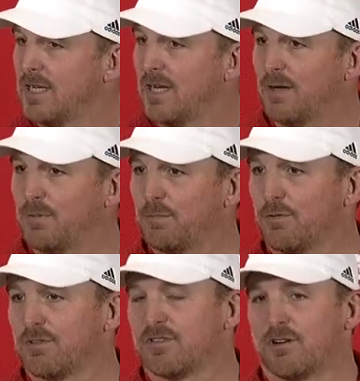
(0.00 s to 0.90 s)
Uh,
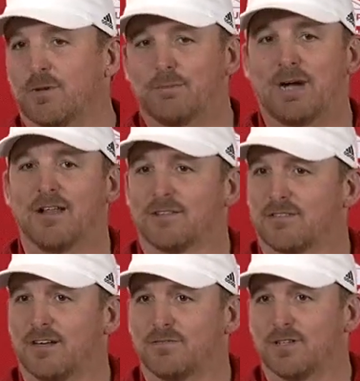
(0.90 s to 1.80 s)
people talk about balanced
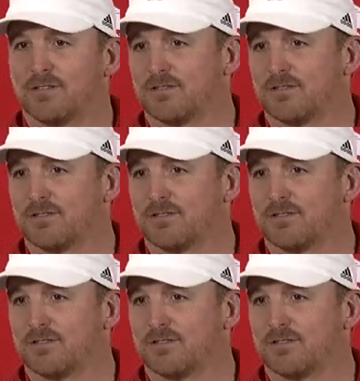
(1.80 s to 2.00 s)
offense.